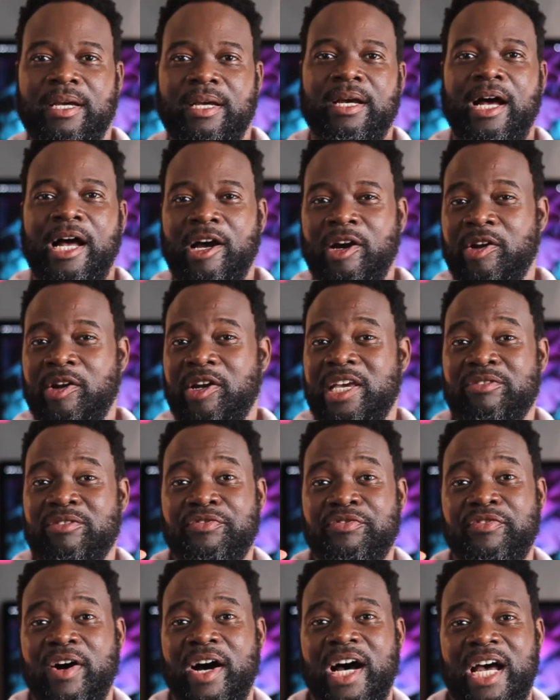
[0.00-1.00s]
I'm going to give
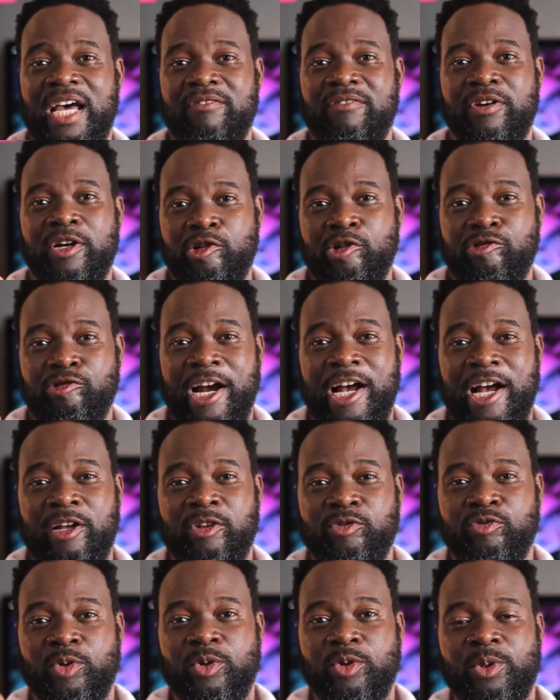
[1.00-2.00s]
5 ground
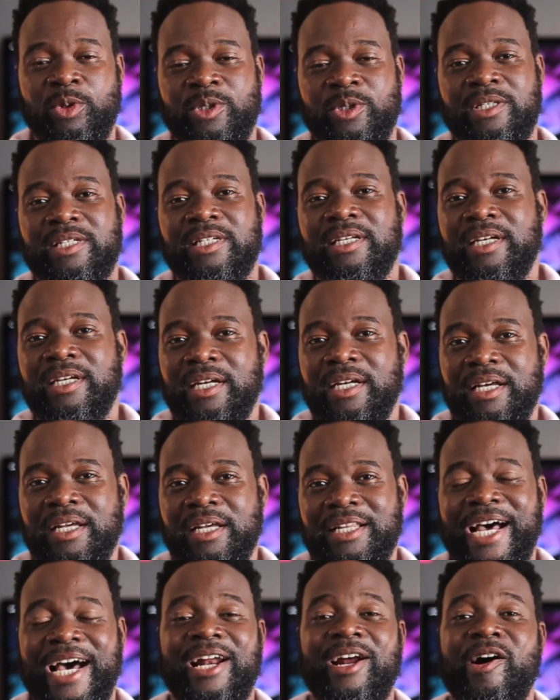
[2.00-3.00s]
rules
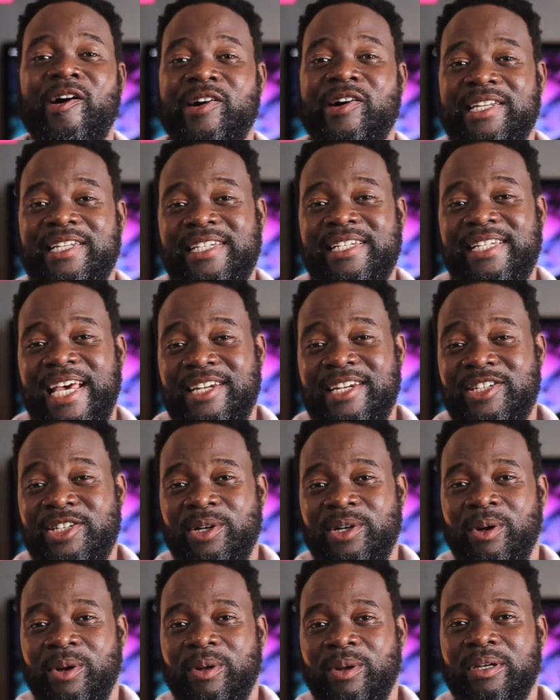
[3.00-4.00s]
that are
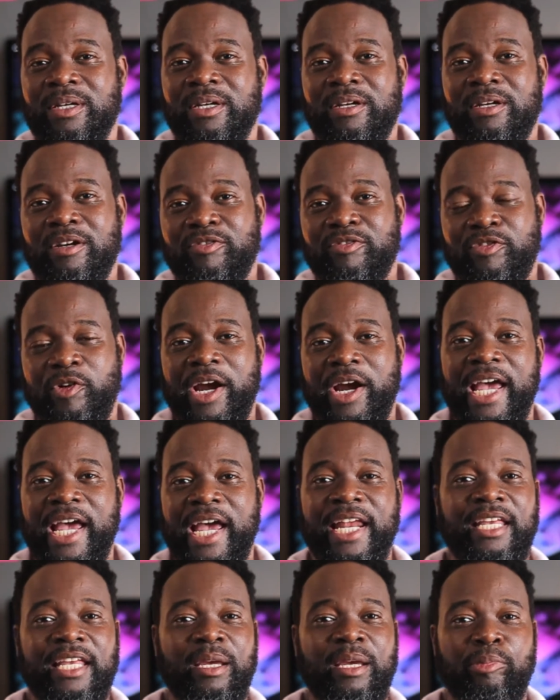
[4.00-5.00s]
essential for
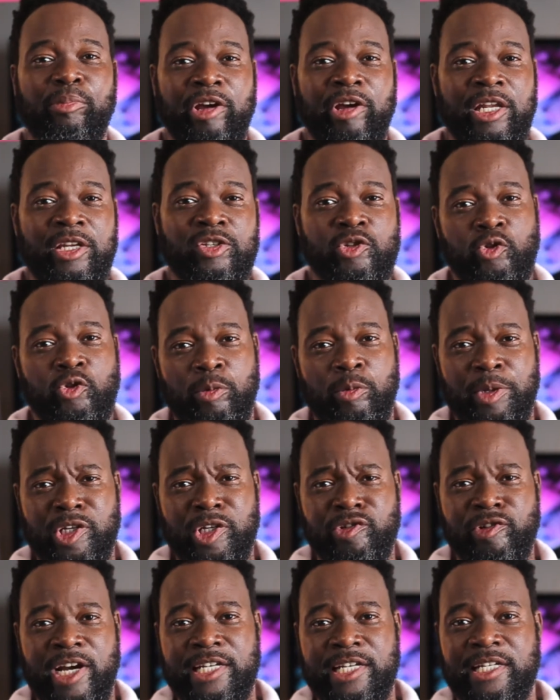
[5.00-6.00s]
any brainstorming
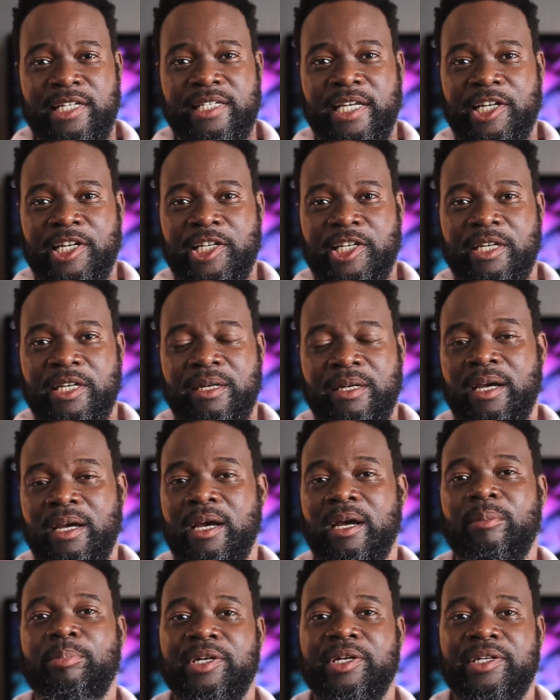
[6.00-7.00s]
strategy session,
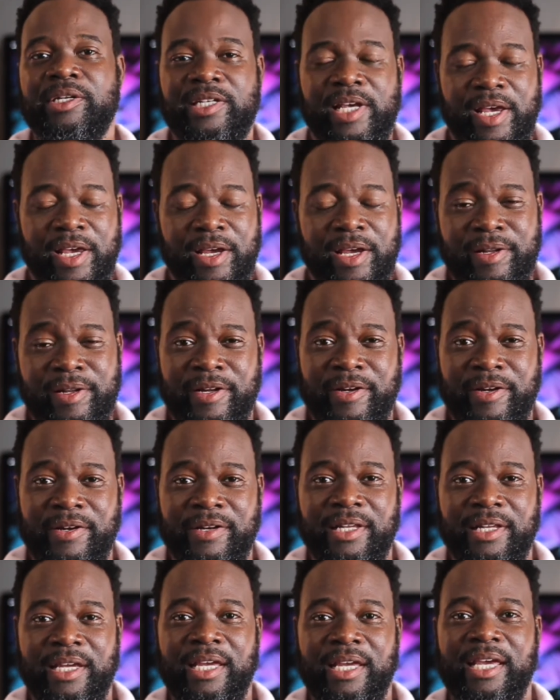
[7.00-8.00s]

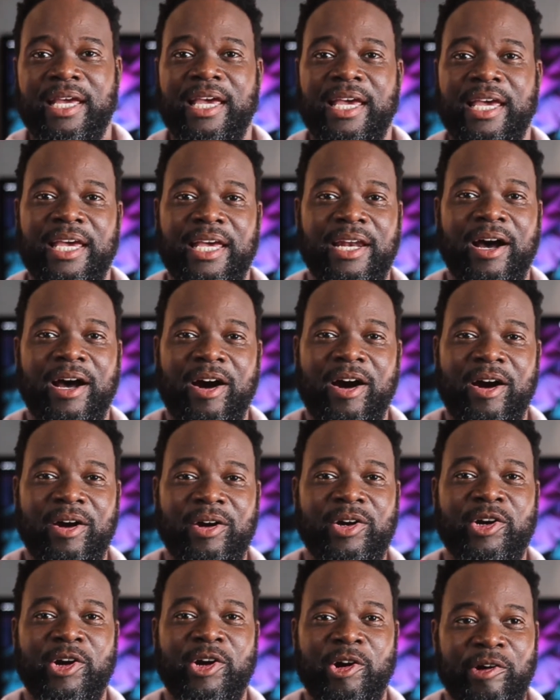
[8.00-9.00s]
particularly in our
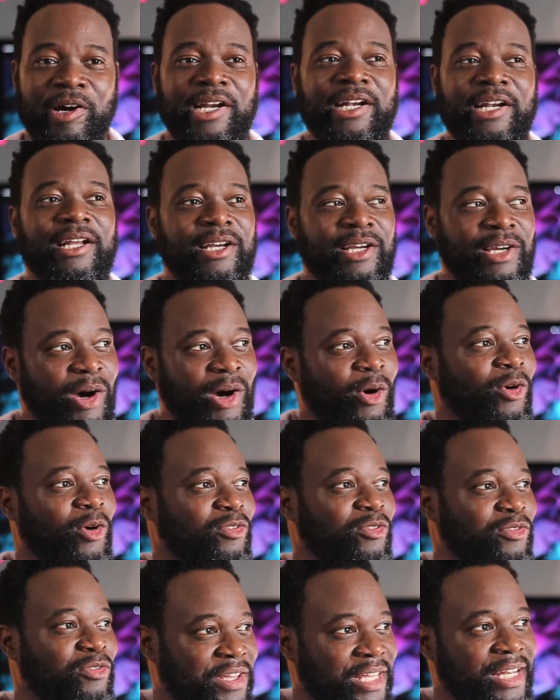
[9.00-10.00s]
current
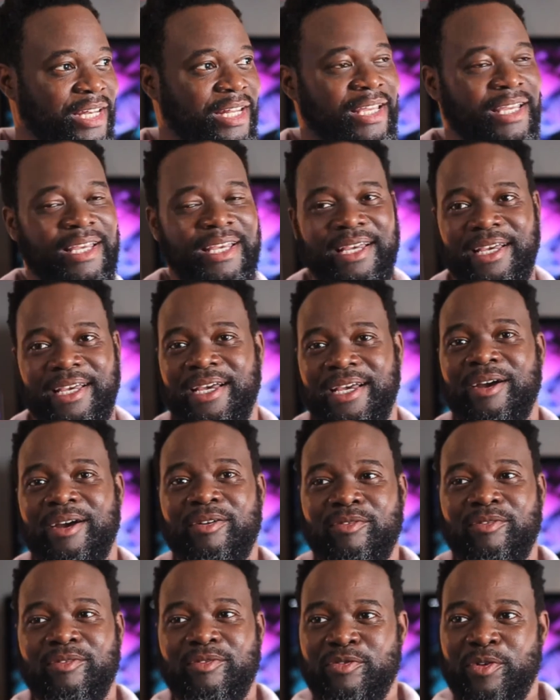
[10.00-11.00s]
COVID
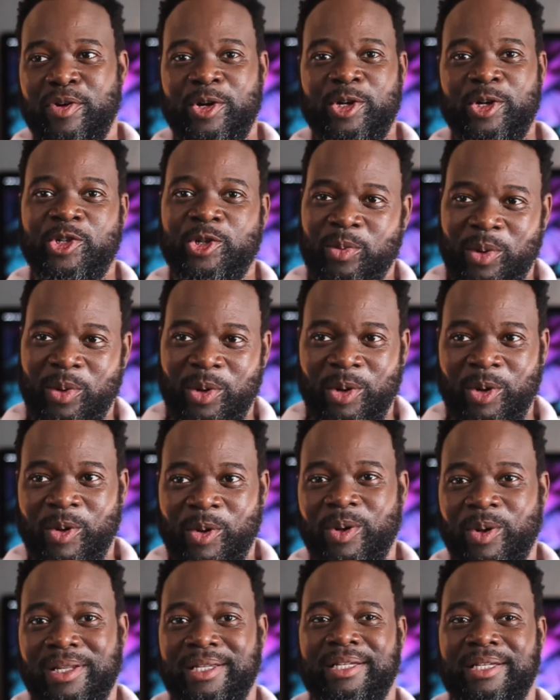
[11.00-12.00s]

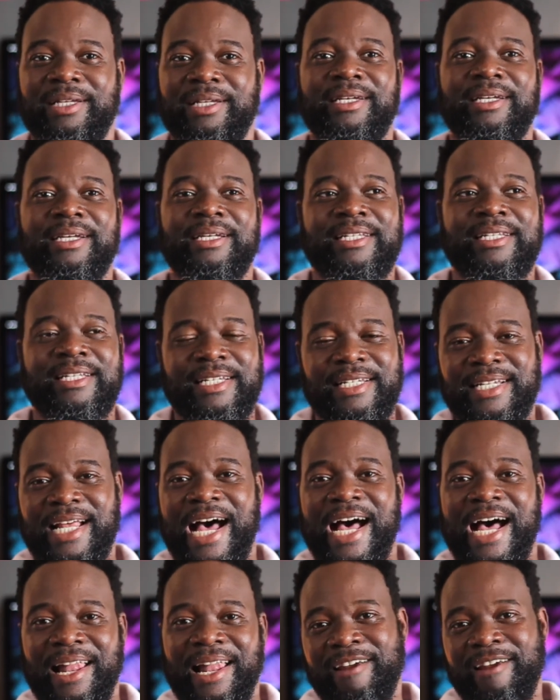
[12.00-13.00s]
virtual
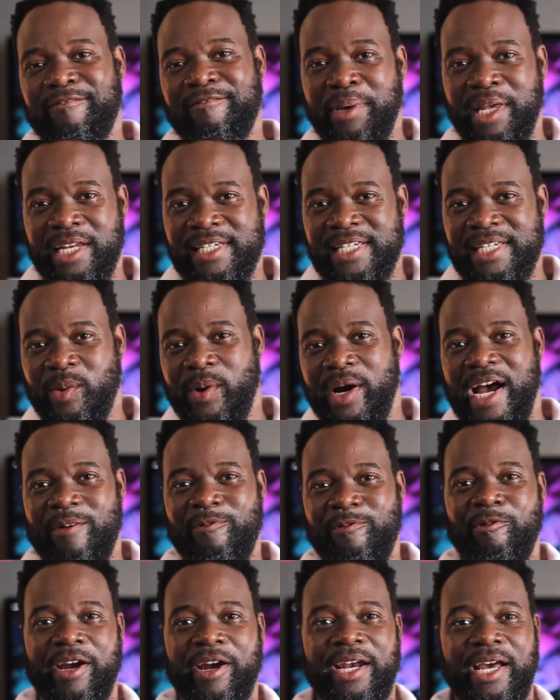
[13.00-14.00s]
style of meetings that we're
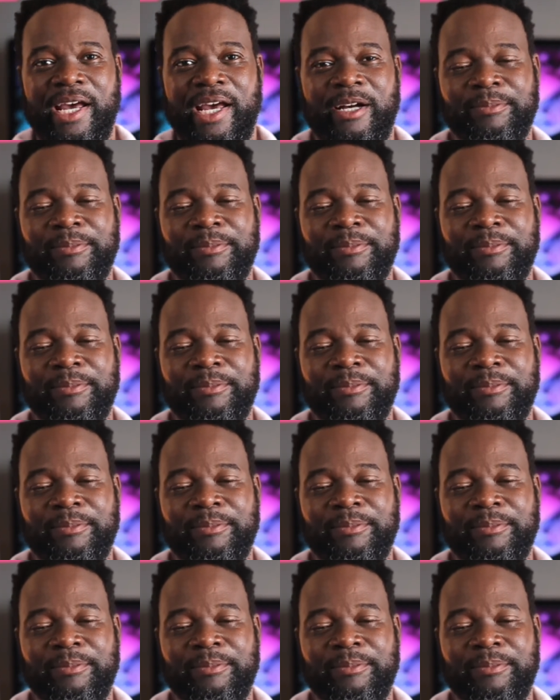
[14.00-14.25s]
having right now.